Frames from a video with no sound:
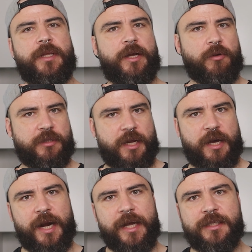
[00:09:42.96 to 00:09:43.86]
the coarser
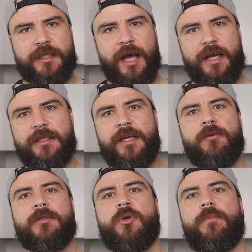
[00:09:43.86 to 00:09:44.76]
grind size and
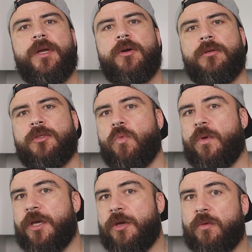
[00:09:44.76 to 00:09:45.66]
also because
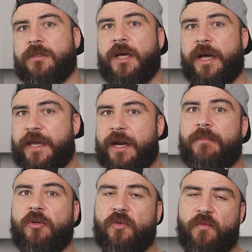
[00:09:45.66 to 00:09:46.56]
we use a higher
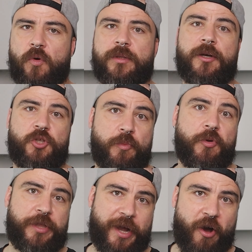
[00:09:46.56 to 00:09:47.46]
amount of water to
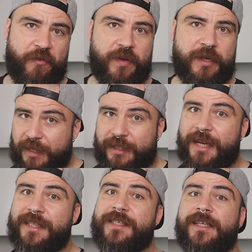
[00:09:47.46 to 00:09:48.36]
brew the coffee. But
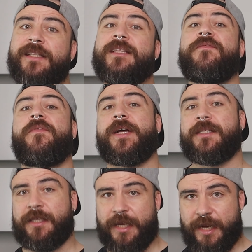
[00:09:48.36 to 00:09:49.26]
let's see the
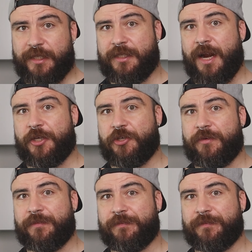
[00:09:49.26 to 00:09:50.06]
difference in extraction.